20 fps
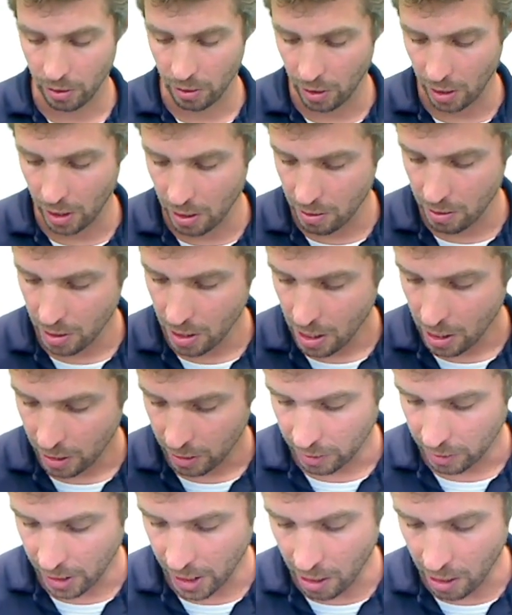Okay.
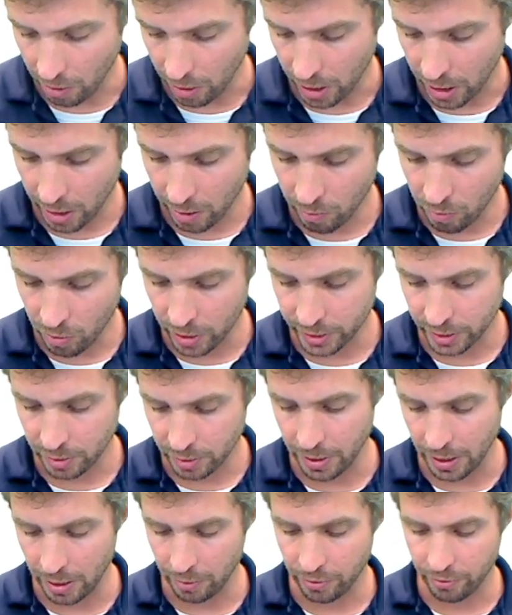Now I want to
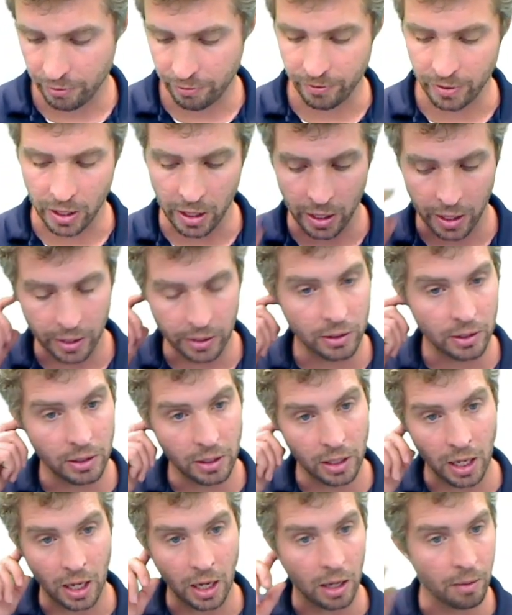be able to find
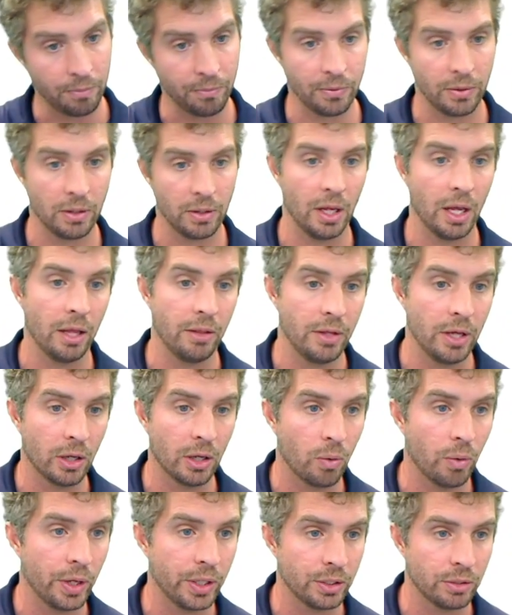the
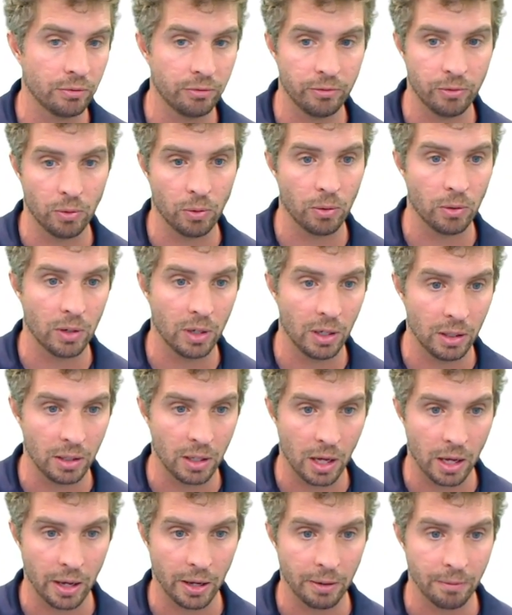equation for a
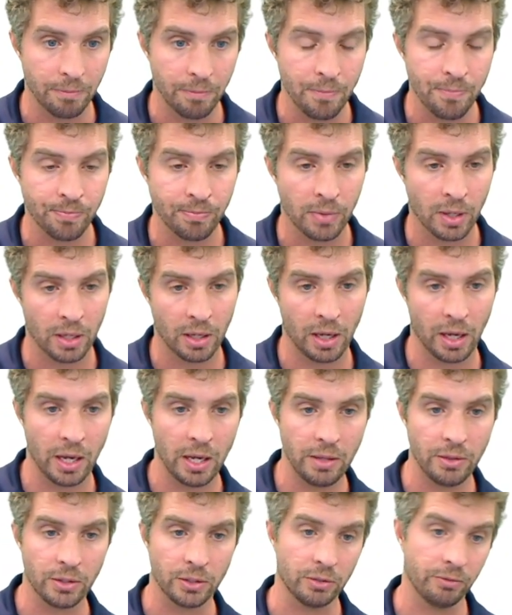line.
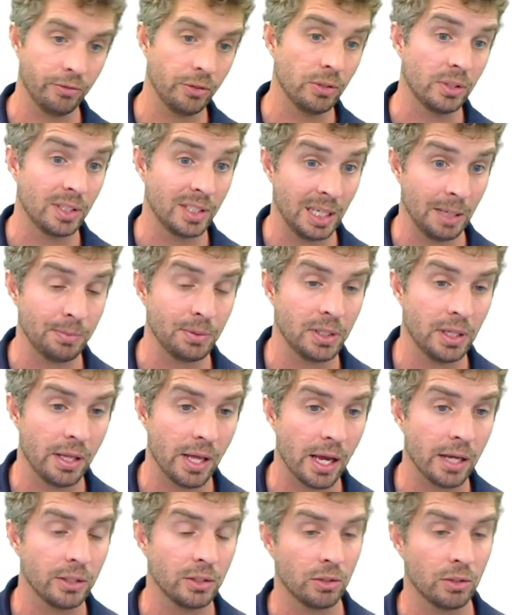Okay, there's a few steps to
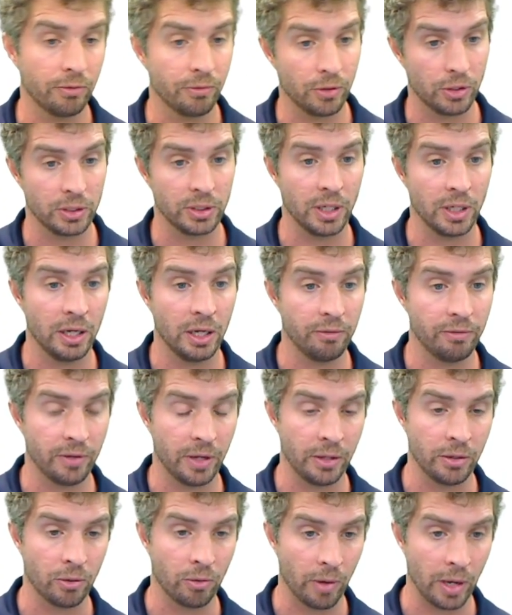that. So first I need to
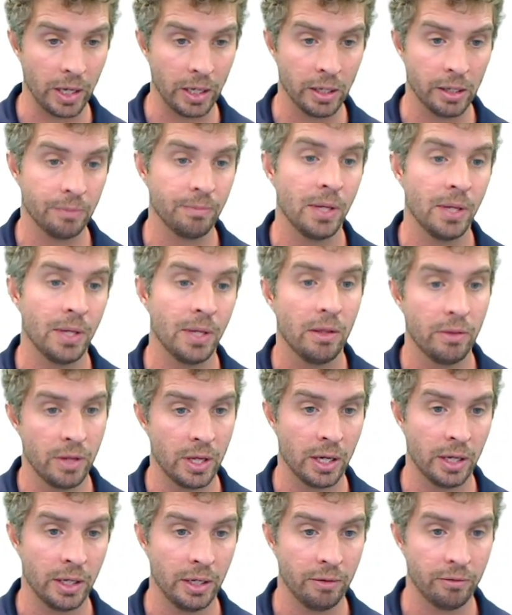find the gradient, then
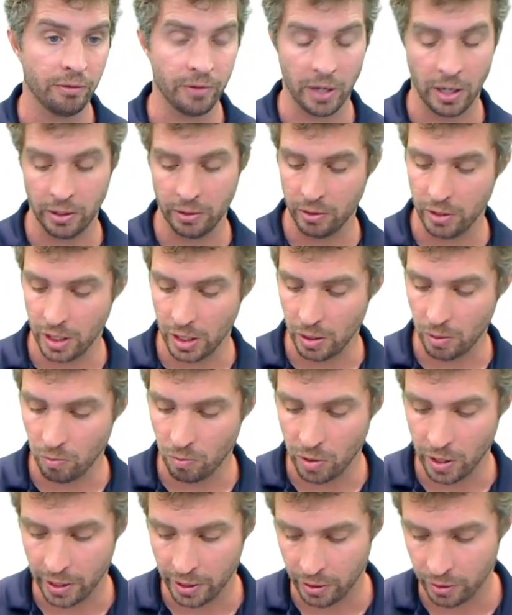I need to find the
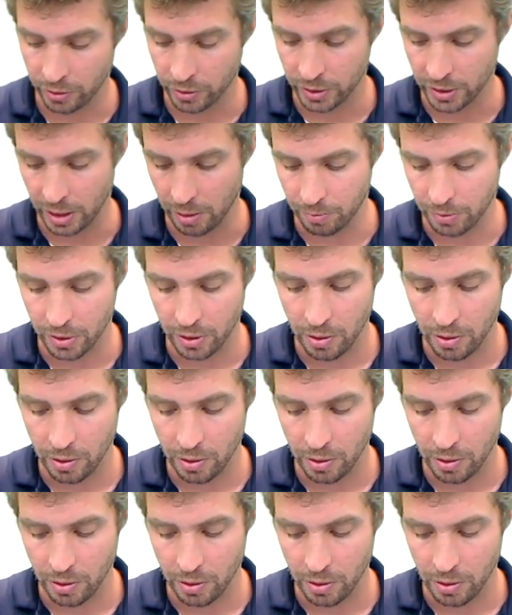y-intercept.